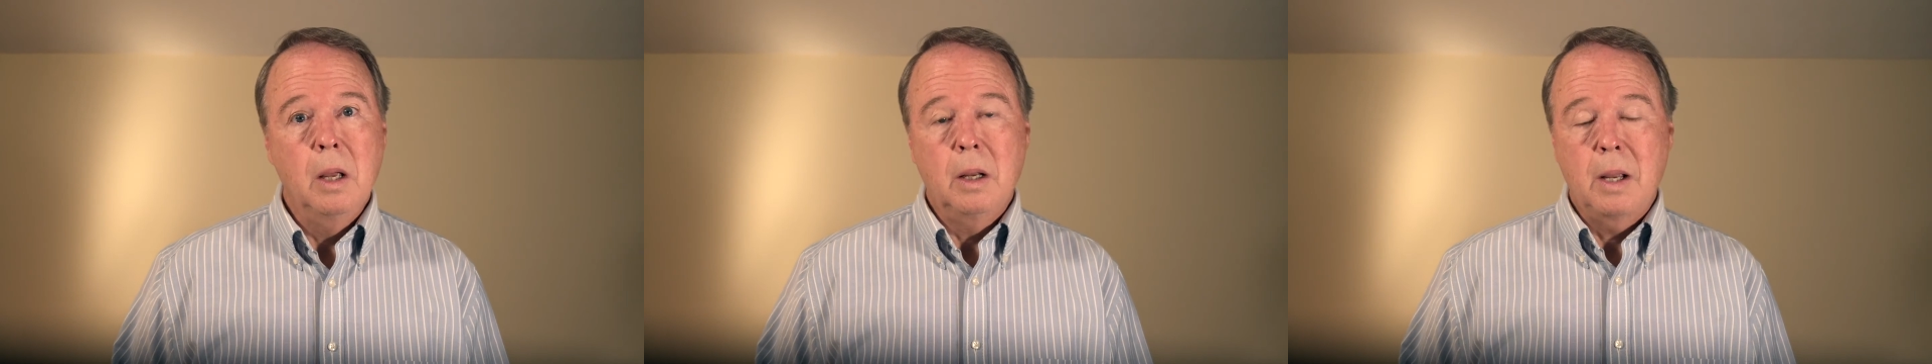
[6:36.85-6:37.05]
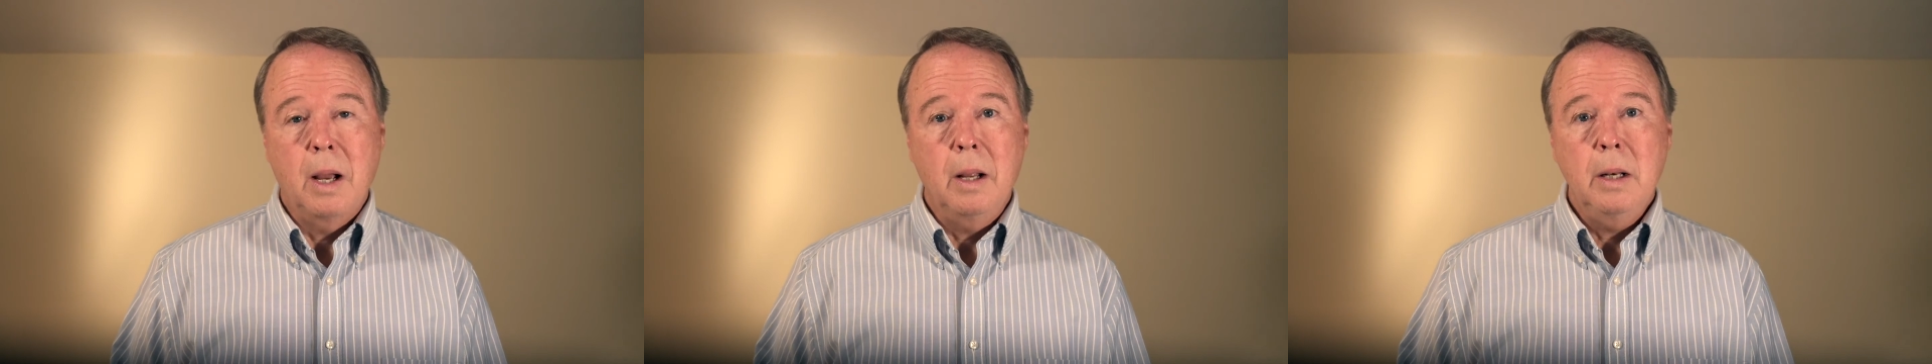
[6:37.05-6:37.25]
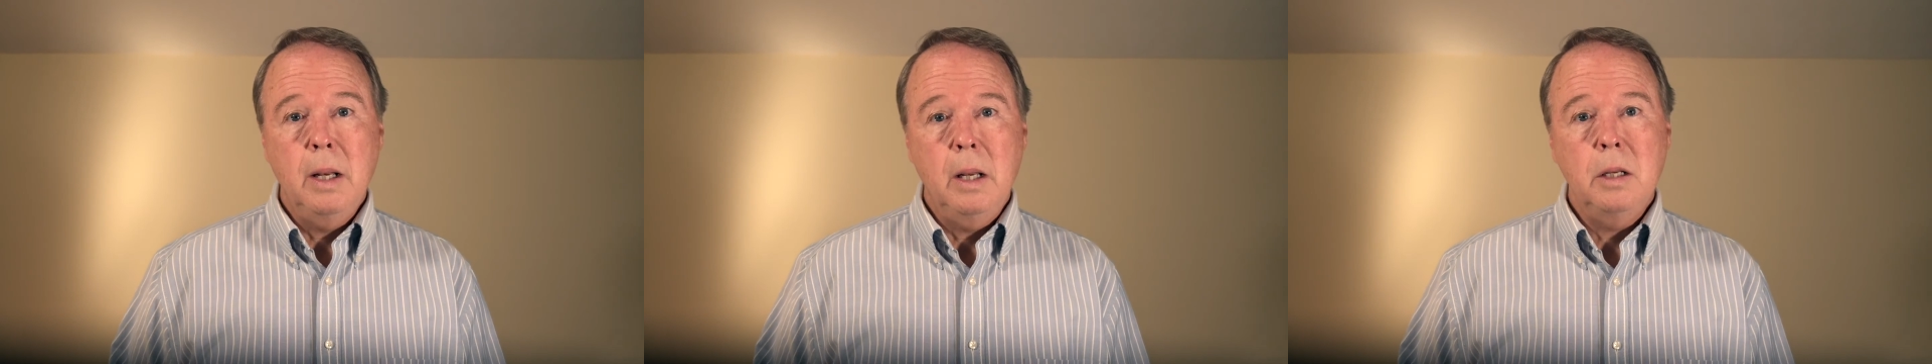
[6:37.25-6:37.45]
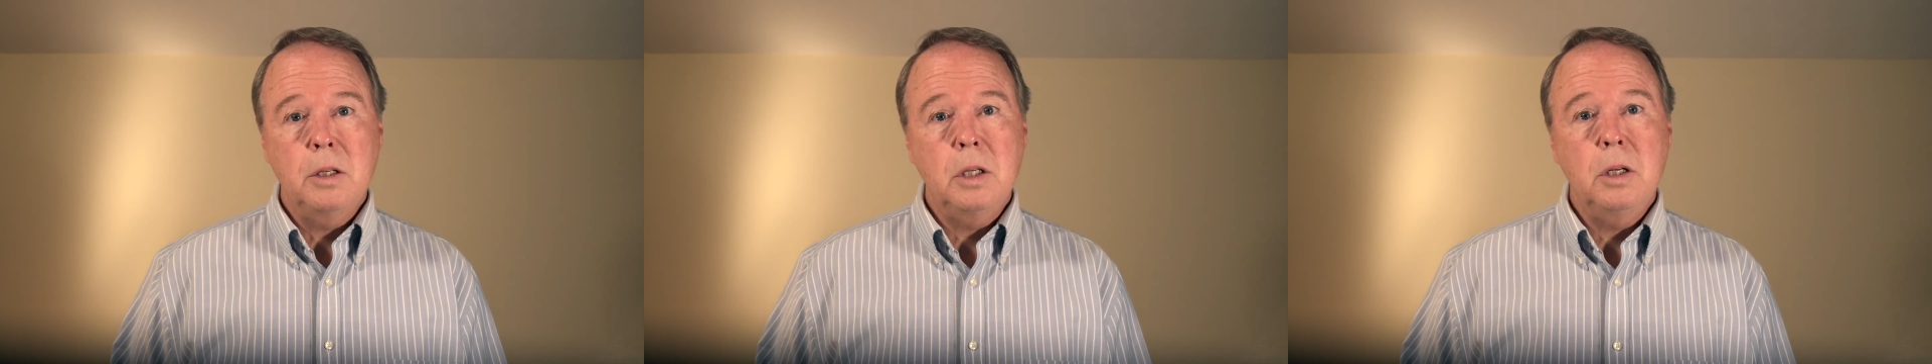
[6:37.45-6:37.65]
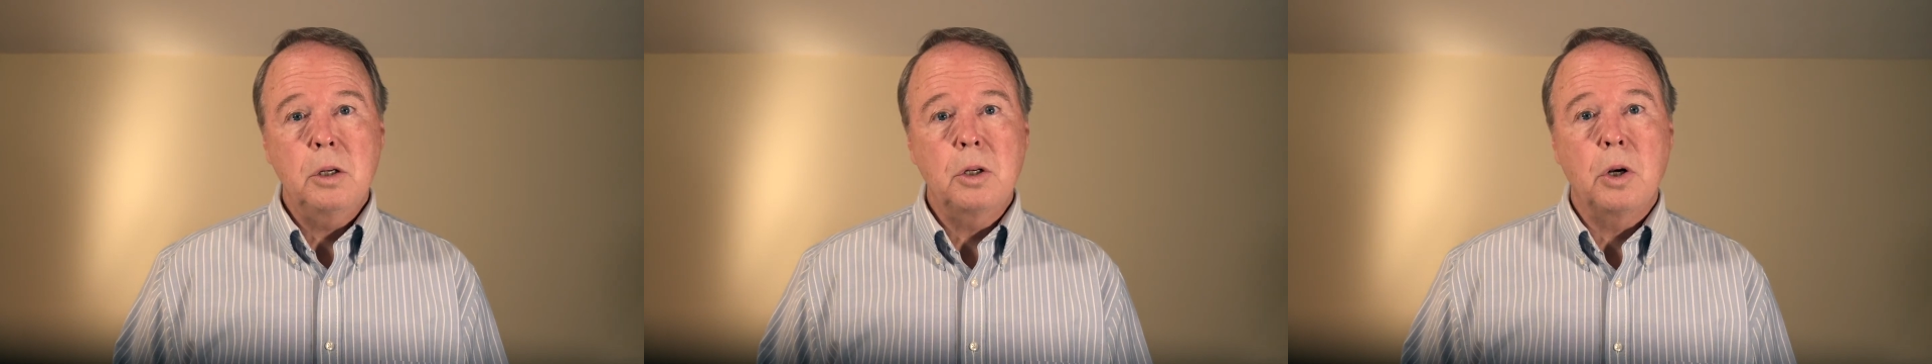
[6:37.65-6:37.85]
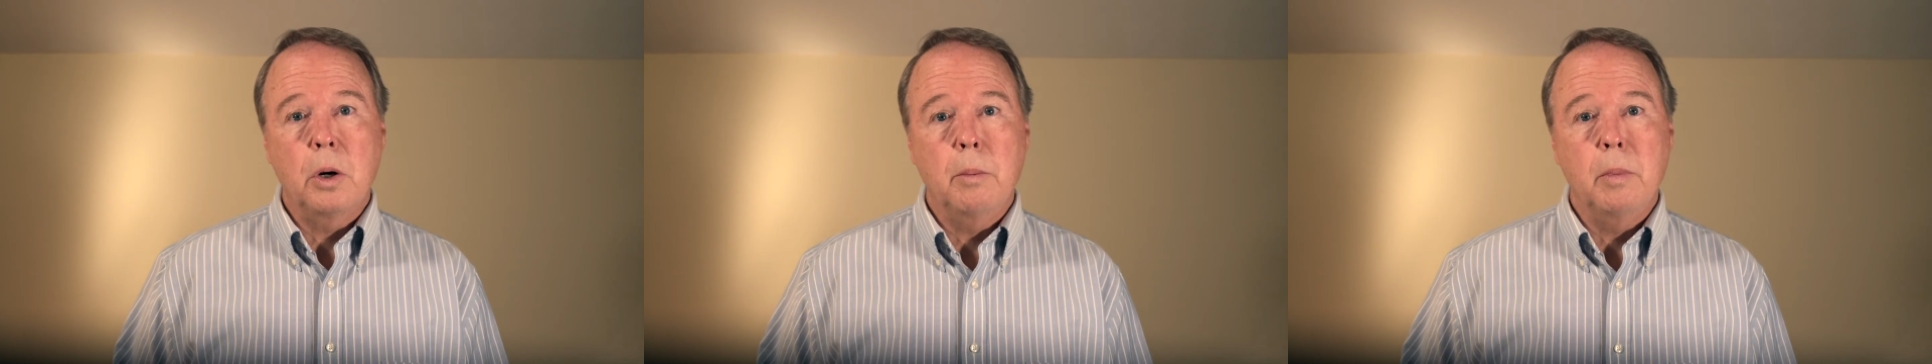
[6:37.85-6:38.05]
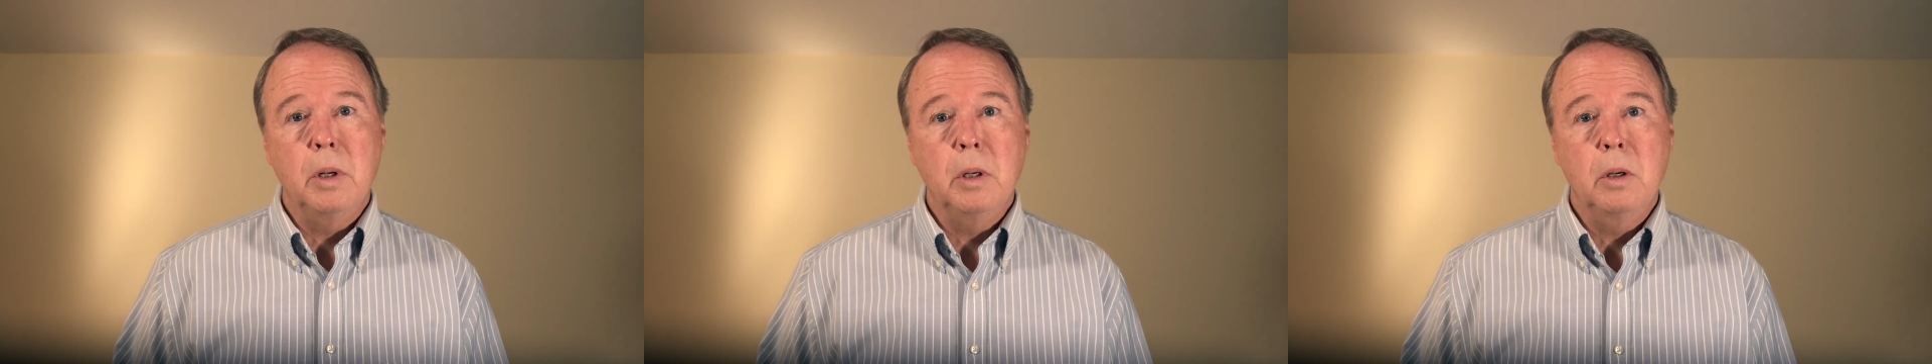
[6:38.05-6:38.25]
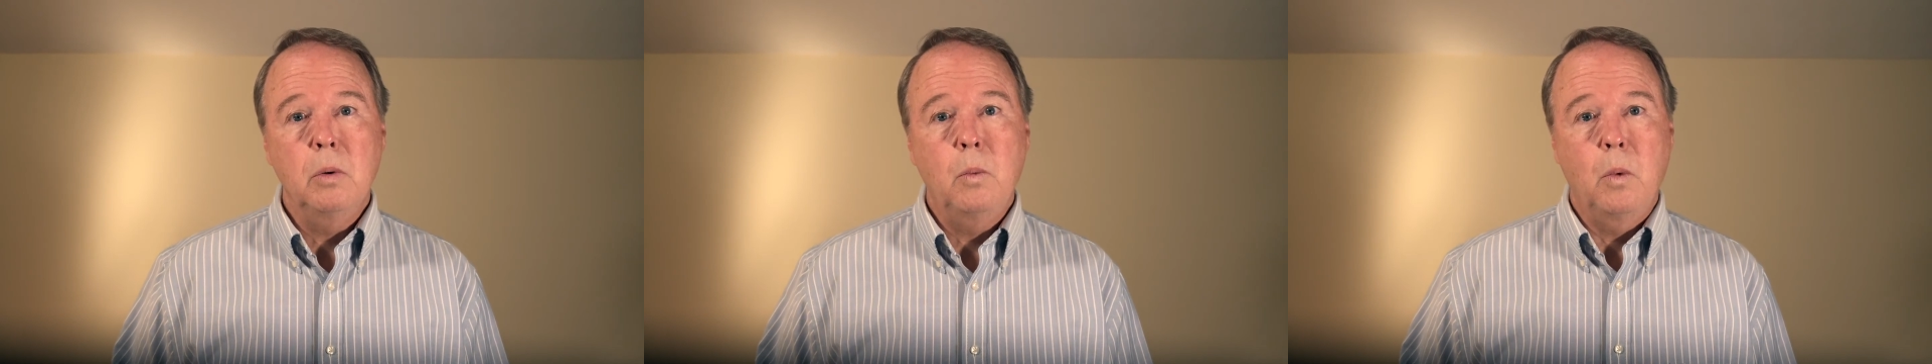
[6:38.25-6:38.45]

God has determined